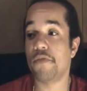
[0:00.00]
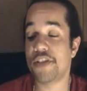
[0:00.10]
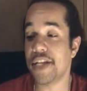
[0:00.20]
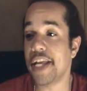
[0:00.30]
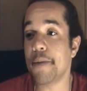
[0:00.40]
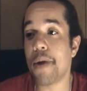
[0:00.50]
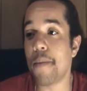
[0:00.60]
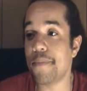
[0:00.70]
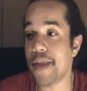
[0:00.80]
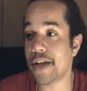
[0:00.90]
Sitting him
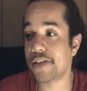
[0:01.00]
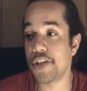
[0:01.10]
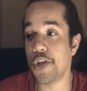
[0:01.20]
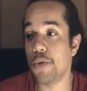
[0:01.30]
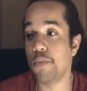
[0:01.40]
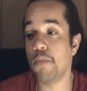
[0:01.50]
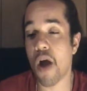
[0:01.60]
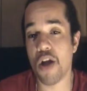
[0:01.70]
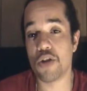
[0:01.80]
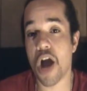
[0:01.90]
up next to you
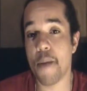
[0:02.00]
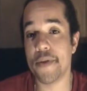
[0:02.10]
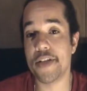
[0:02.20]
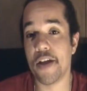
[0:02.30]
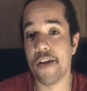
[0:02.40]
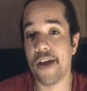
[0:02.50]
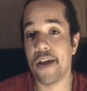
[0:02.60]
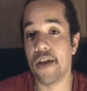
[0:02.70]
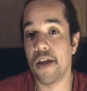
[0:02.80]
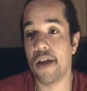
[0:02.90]
on commentary